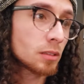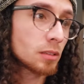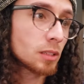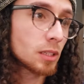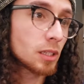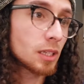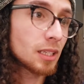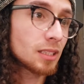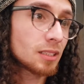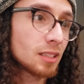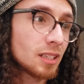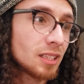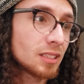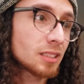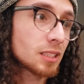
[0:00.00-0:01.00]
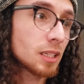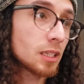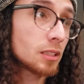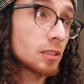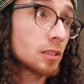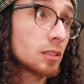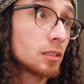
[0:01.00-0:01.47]
it's
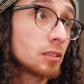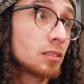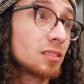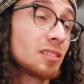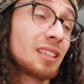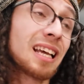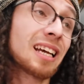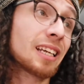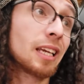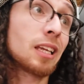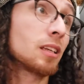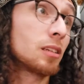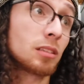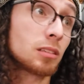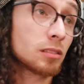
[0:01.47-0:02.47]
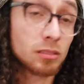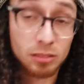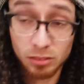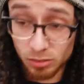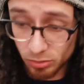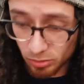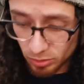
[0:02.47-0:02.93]
getting, you
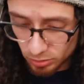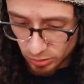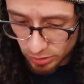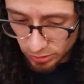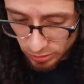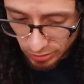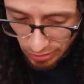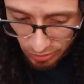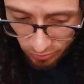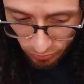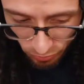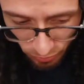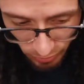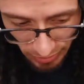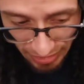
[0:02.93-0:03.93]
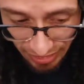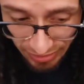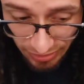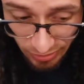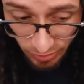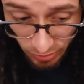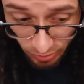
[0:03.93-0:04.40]
know, Guilty Gear's kind of always had
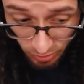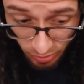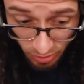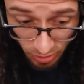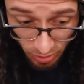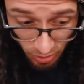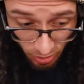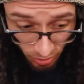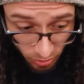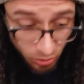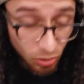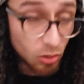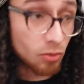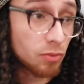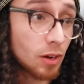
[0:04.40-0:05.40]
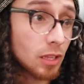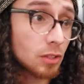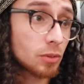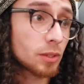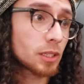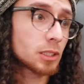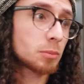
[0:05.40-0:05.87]
like a cult
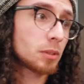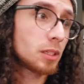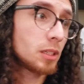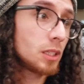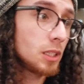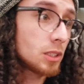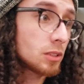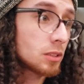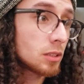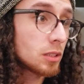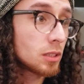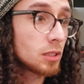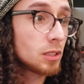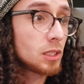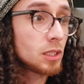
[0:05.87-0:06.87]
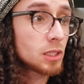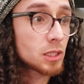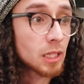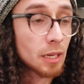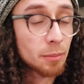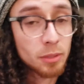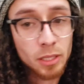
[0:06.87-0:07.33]
following. It's been a niche
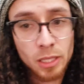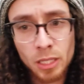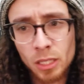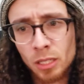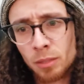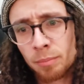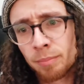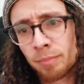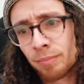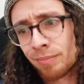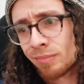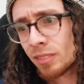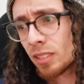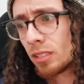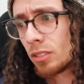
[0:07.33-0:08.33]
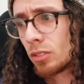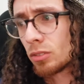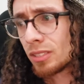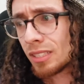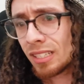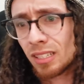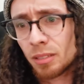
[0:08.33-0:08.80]
type of game. You know, it's
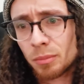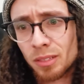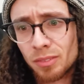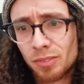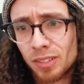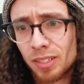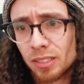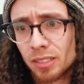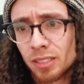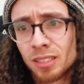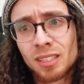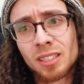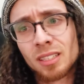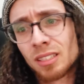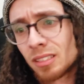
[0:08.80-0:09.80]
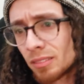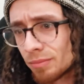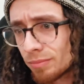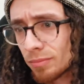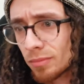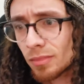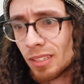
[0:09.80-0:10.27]
an anime fighter.
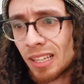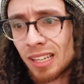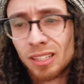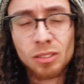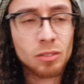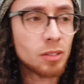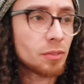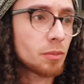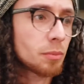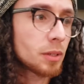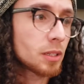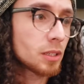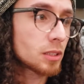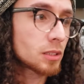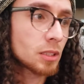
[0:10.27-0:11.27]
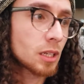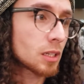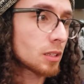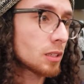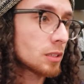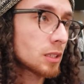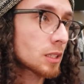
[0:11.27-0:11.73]
I know everybody, it's
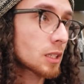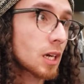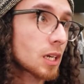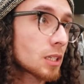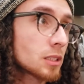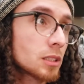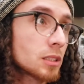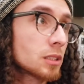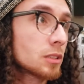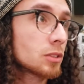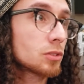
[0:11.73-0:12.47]
not the hottest thing in the